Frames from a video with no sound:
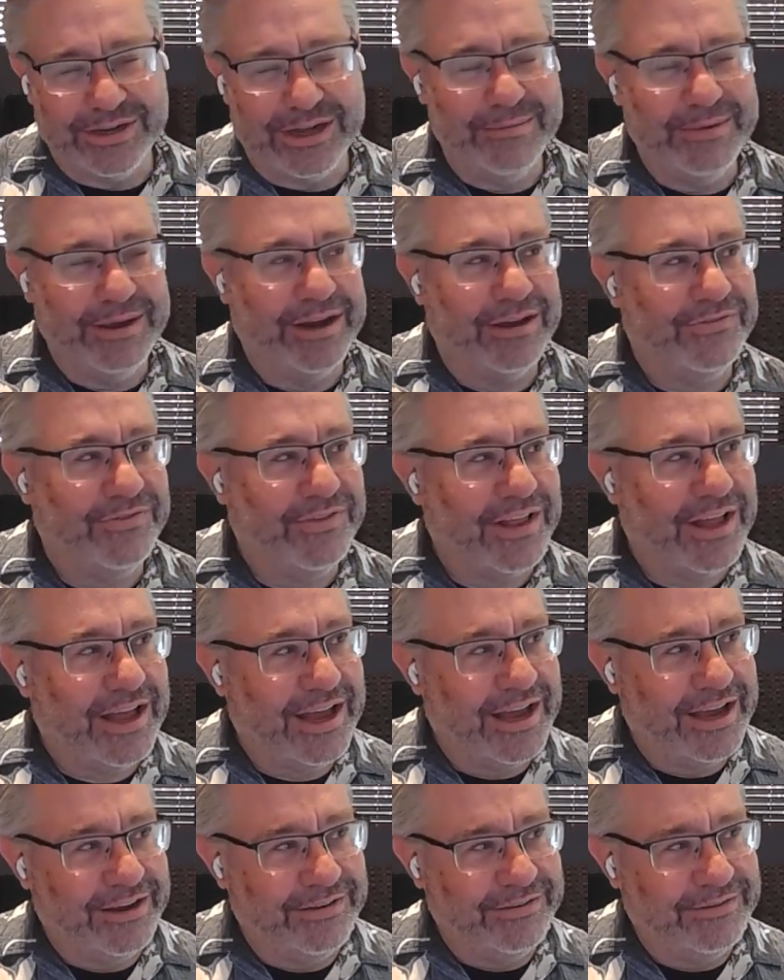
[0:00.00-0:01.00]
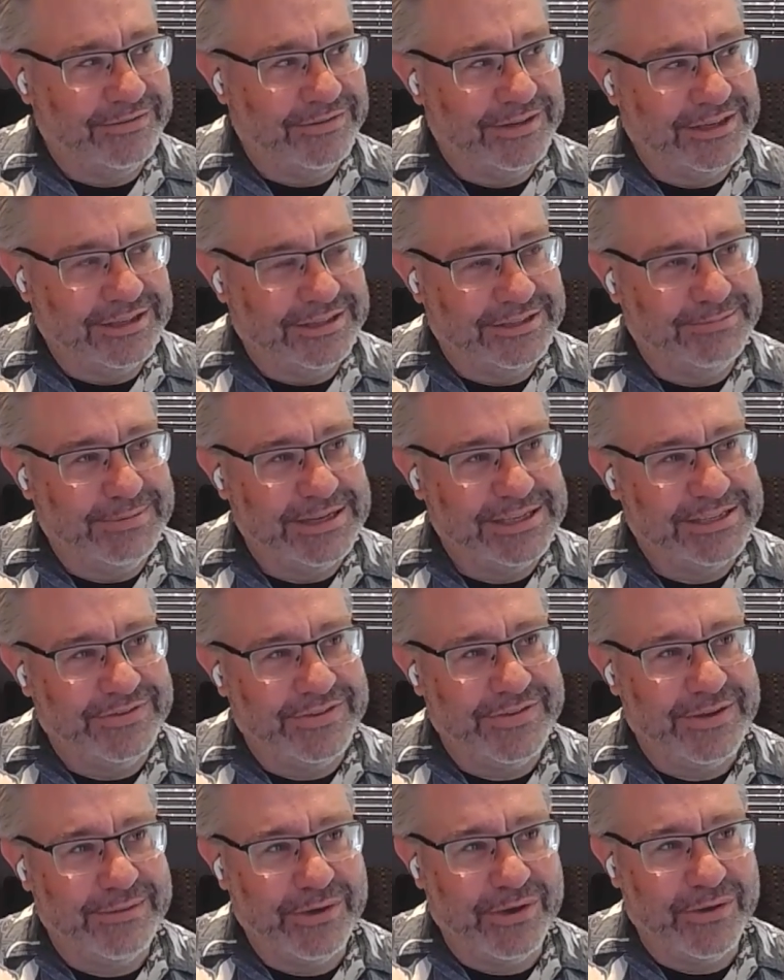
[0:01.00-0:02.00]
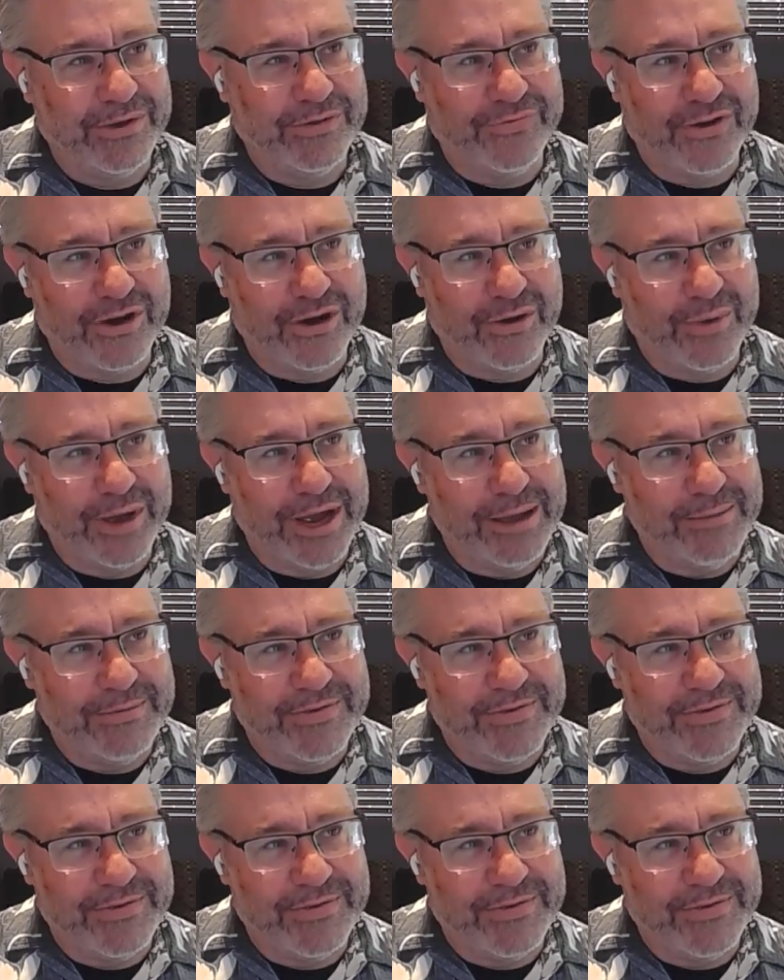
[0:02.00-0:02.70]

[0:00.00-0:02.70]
I mean, I'll fly expensively if I'm going far away.